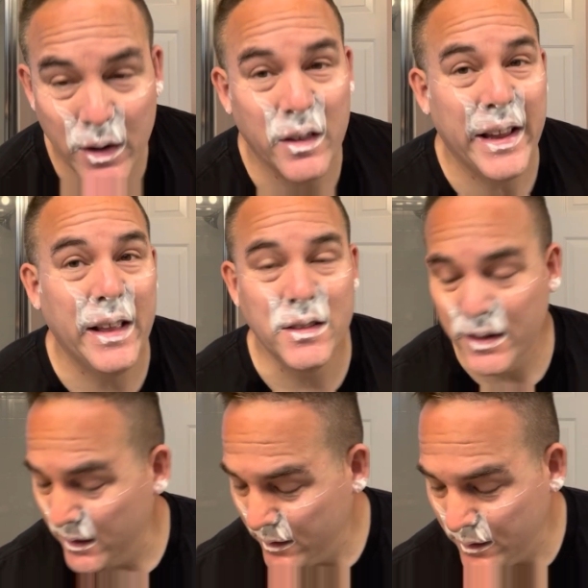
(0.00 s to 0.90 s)
glands
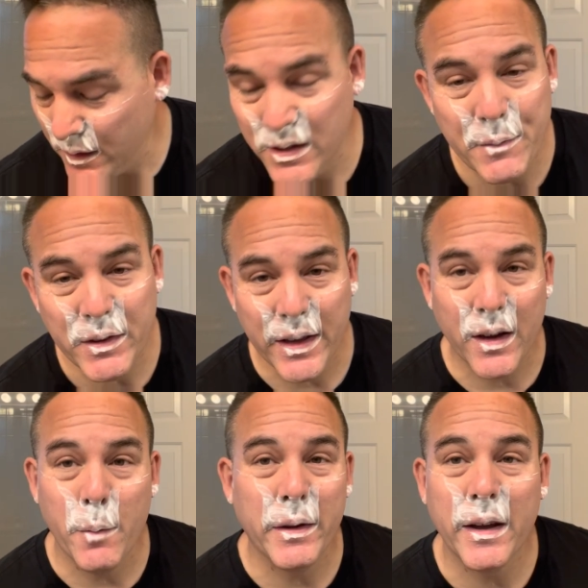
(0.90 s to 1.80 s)
and just everything
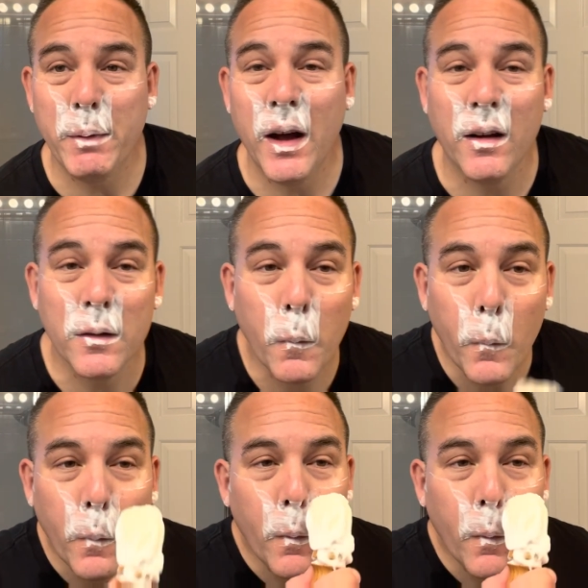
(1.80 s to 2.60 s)
coming up out.